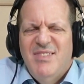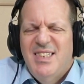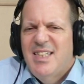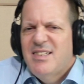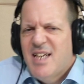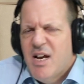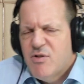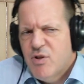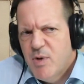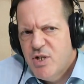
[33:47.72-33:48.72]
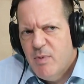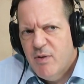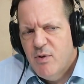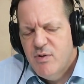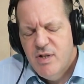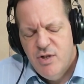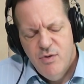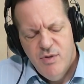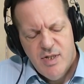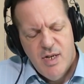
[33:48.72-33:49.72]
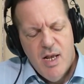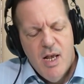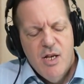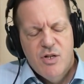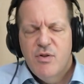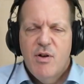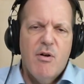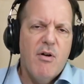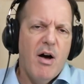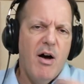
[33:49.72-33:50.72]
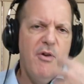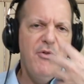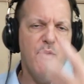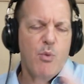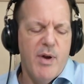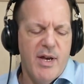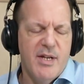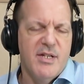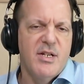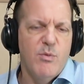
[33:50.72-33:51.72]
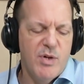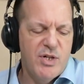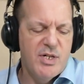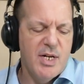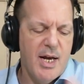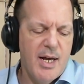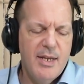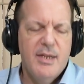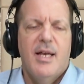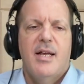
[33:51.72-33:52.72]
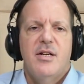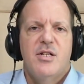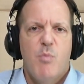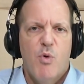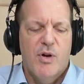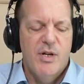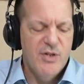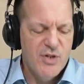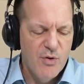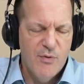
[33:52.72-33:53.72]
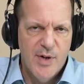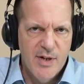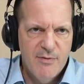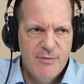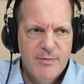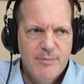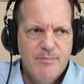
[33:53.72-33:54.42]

doesn't care so much about those issues. So there are other ways in which Thailand is more conservative.